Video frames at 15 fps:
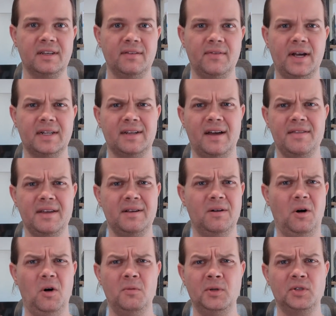In fact, I think
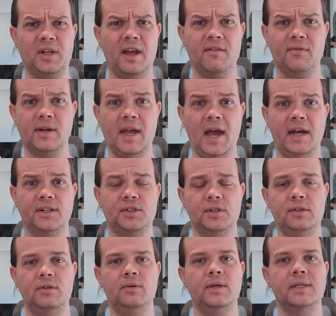almost every
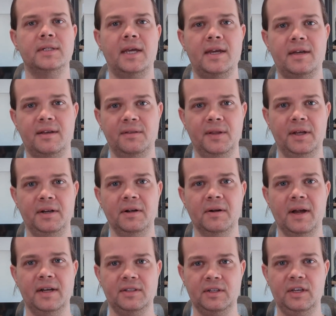action you can take in Linear
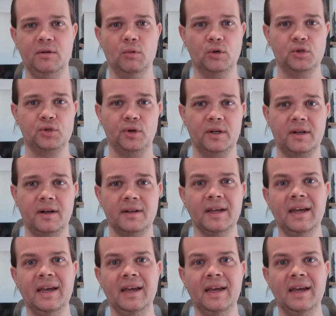has a keyboard shortcut.